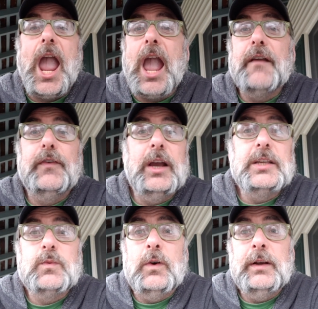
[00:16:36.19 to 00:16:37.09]
If you
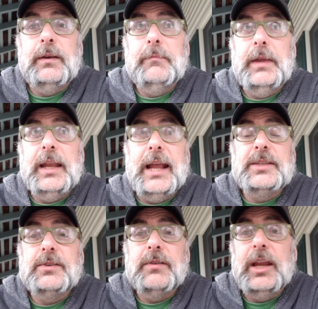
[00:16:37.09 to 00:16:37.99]
guys want me to
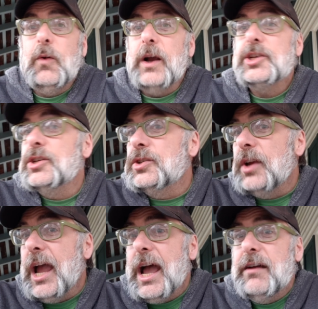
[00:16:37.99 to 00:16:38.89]
answer any questions you
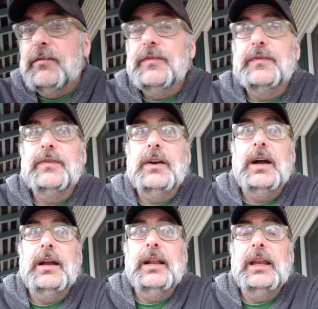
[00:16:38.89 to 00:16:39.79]
have, uh,
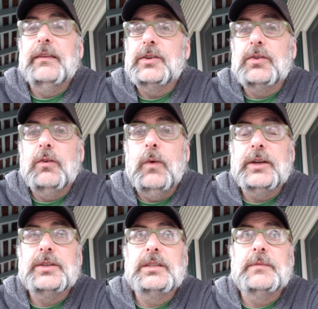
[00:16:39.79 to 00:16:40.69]
any additional
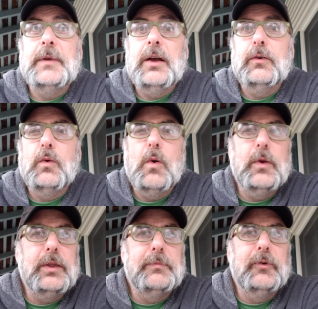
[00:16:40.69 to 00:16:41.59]
questions about, quote,
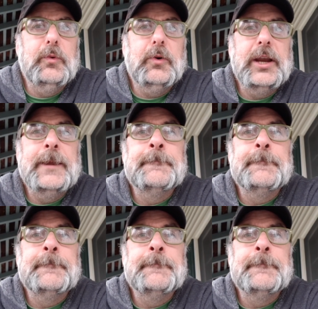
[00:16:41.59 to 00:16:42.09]
the brewery,